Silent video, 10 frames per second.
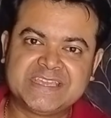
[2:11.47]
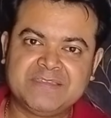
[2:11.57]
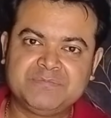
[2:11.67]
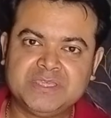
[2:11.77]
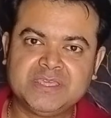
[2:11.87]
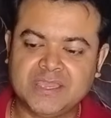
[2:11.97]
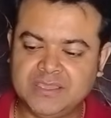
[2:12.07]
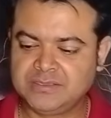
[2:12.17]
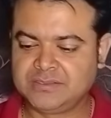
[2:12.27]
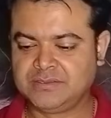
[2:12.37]

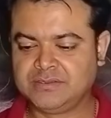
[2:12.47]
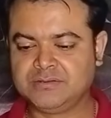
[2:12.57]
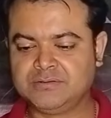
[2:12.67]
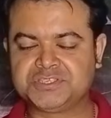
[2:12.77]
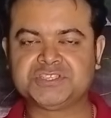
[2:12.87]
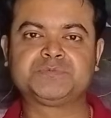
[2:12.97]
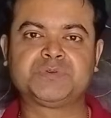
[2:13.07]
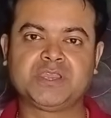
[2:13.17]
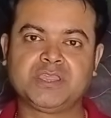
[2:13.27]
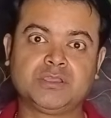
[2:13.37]
kPa, which is
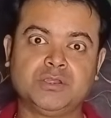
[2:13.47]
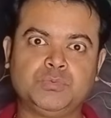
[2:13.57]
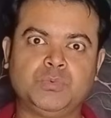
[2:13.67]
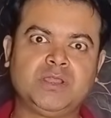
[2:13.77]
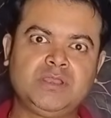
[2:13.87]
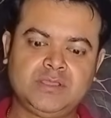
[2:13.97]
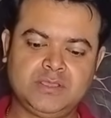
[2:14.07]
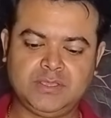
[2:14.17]
pretty good one.